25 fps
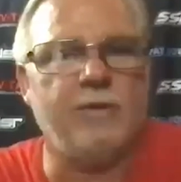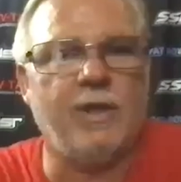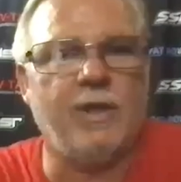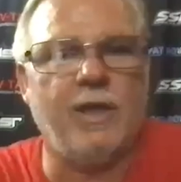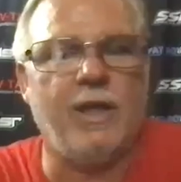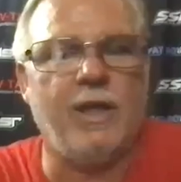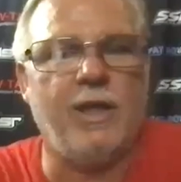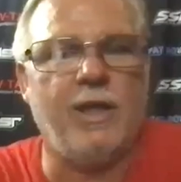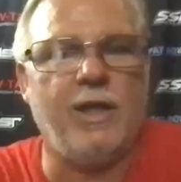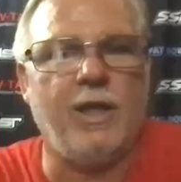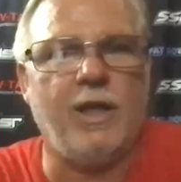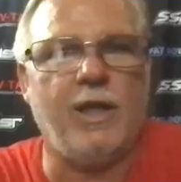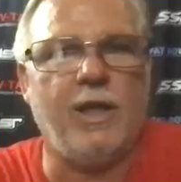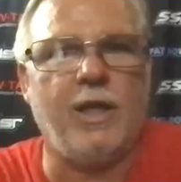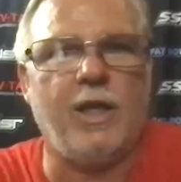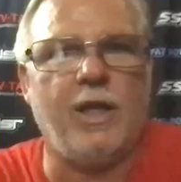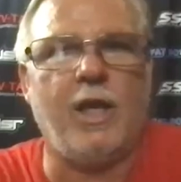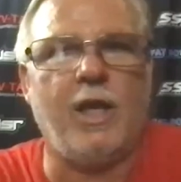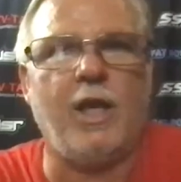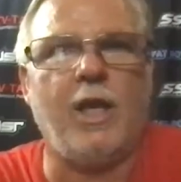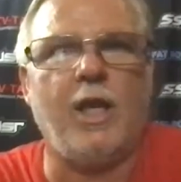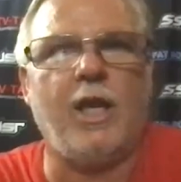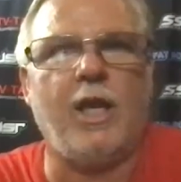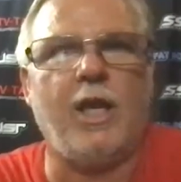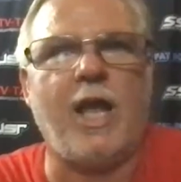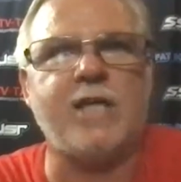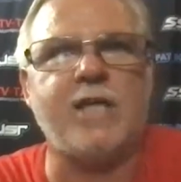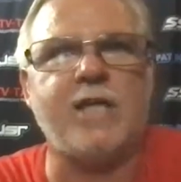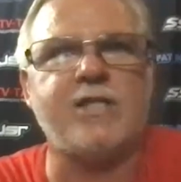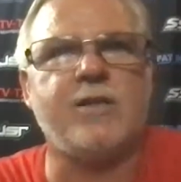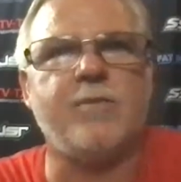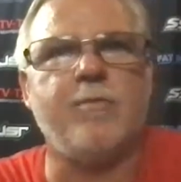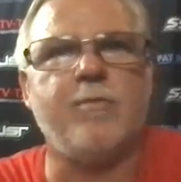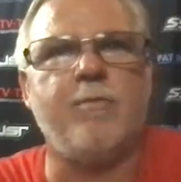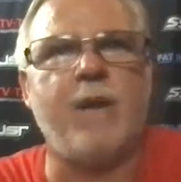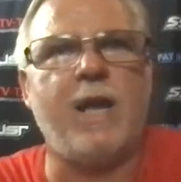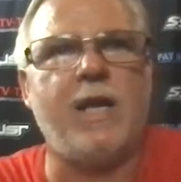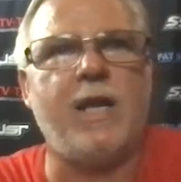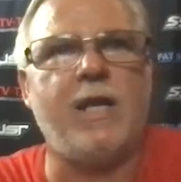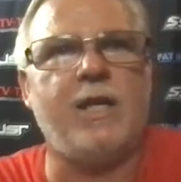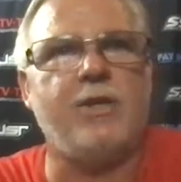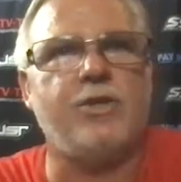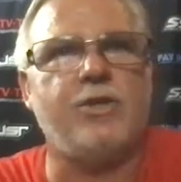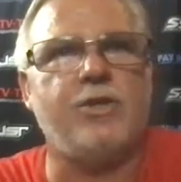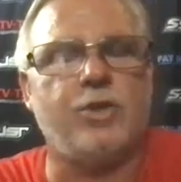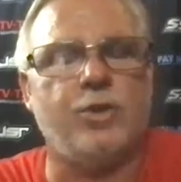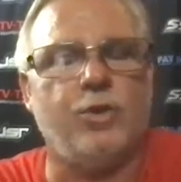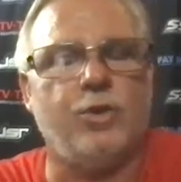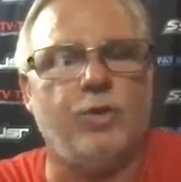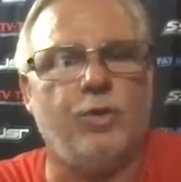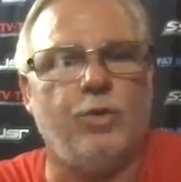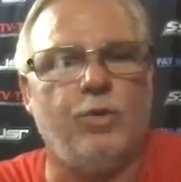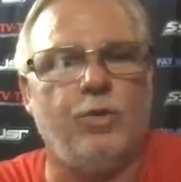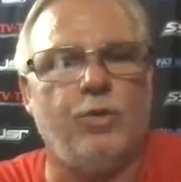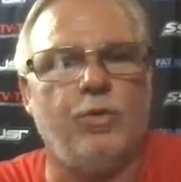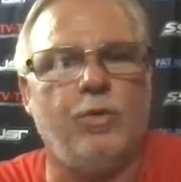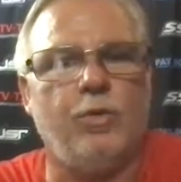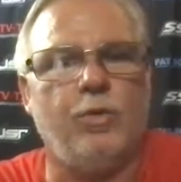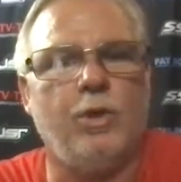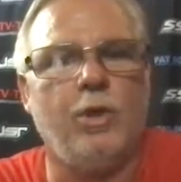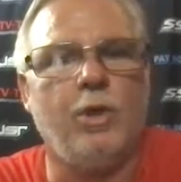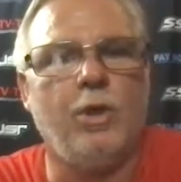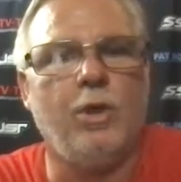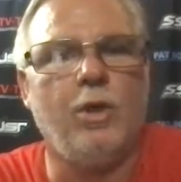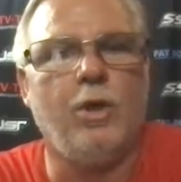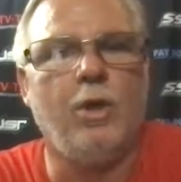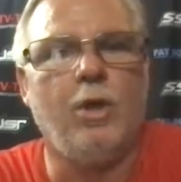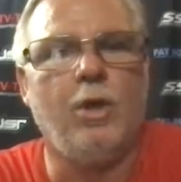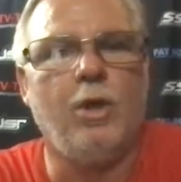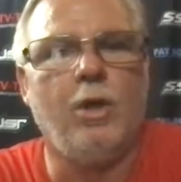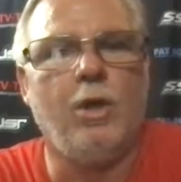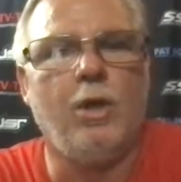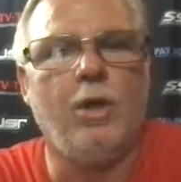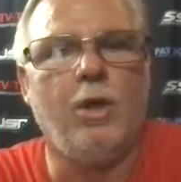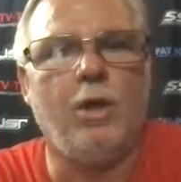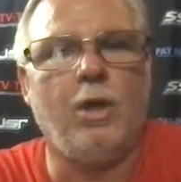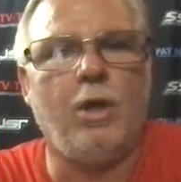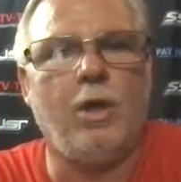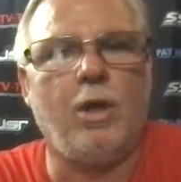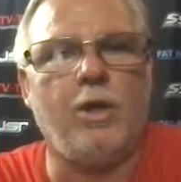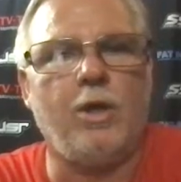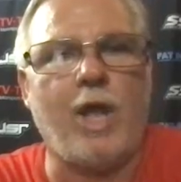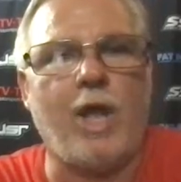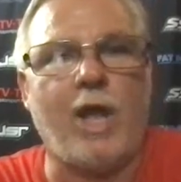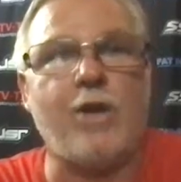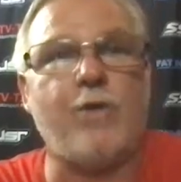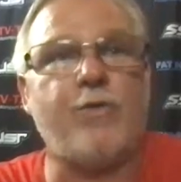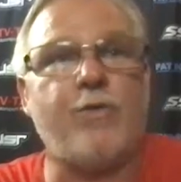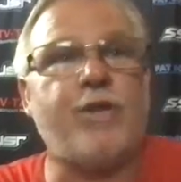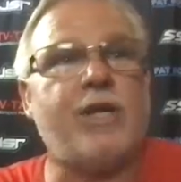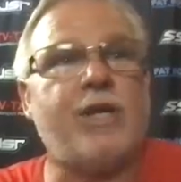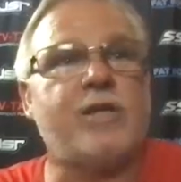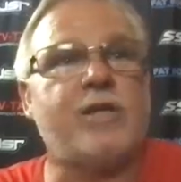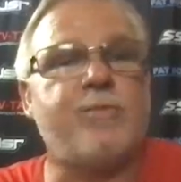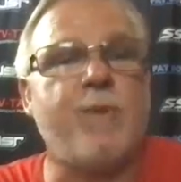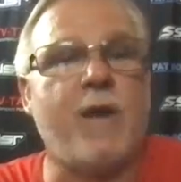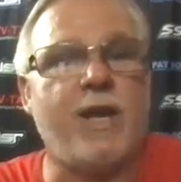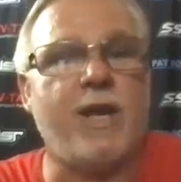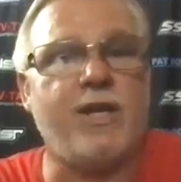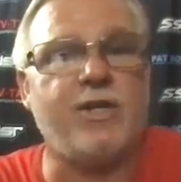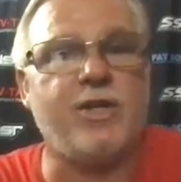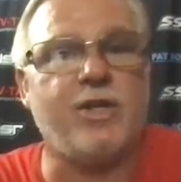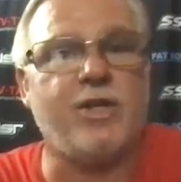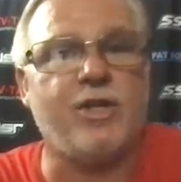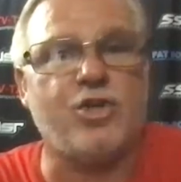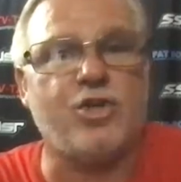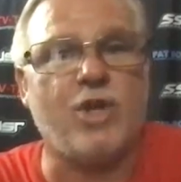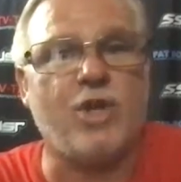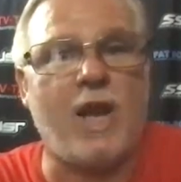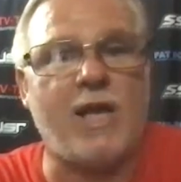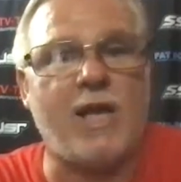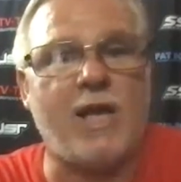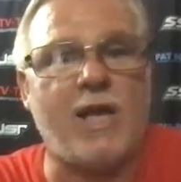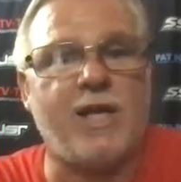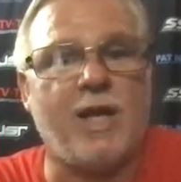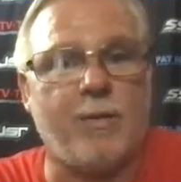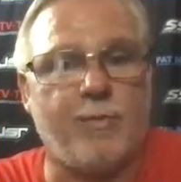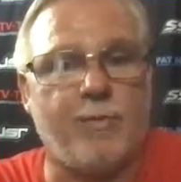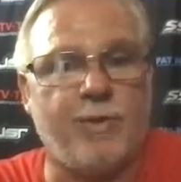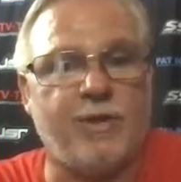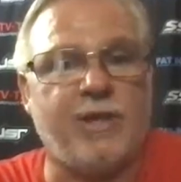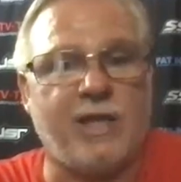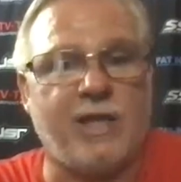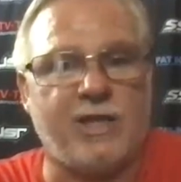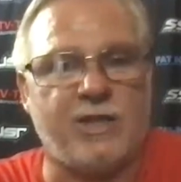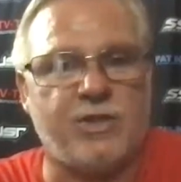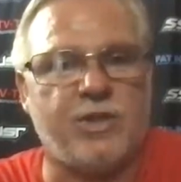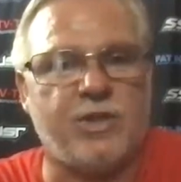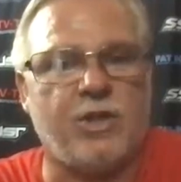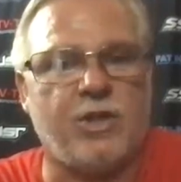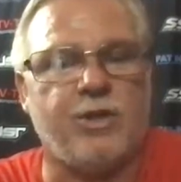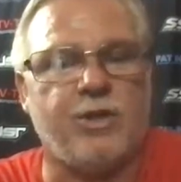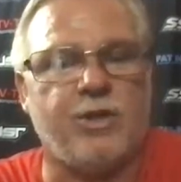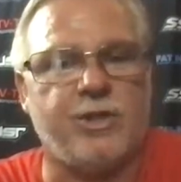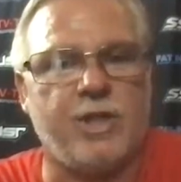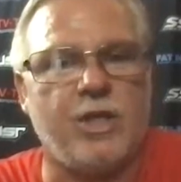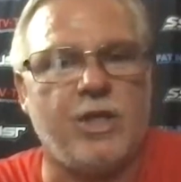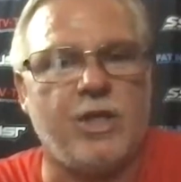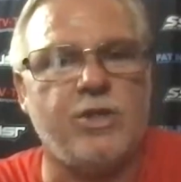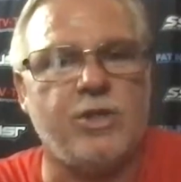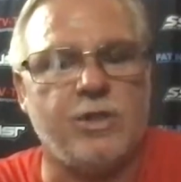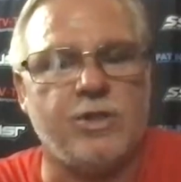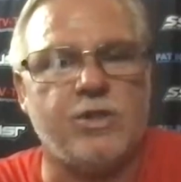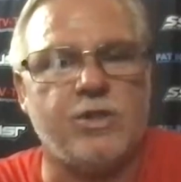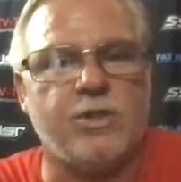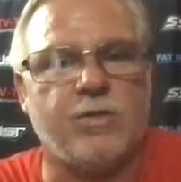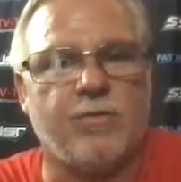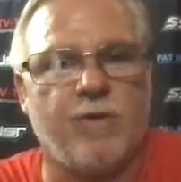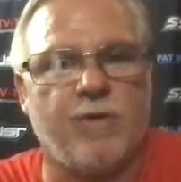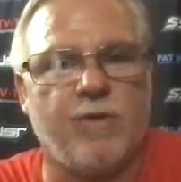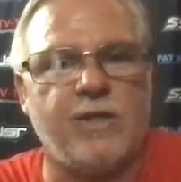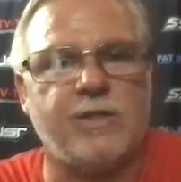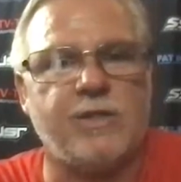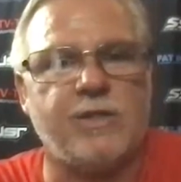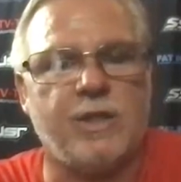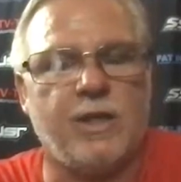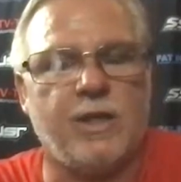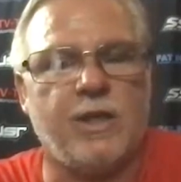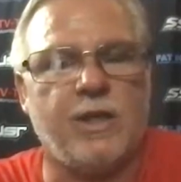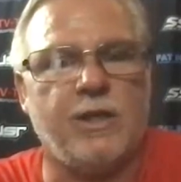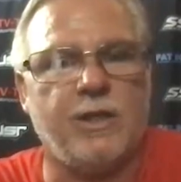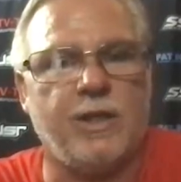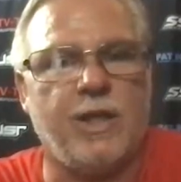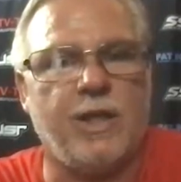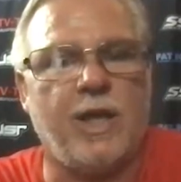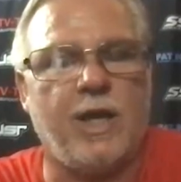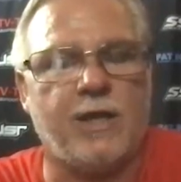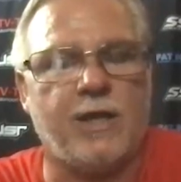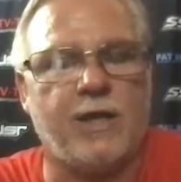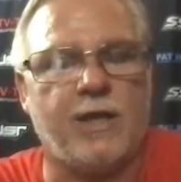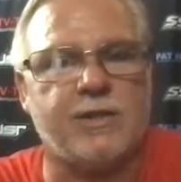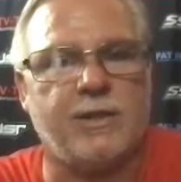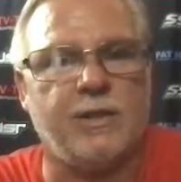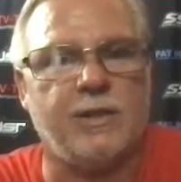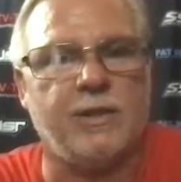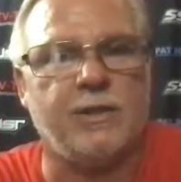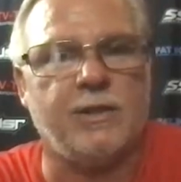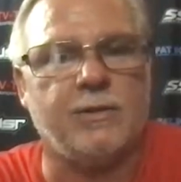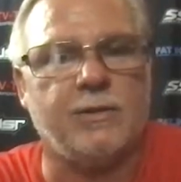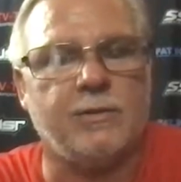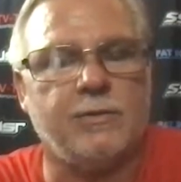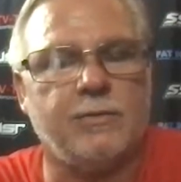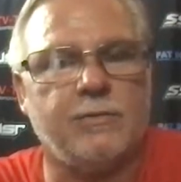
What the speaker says: And it hasn't made it to, I don't think it's made it to the track yet, but that's their intention, is to race it in the XC.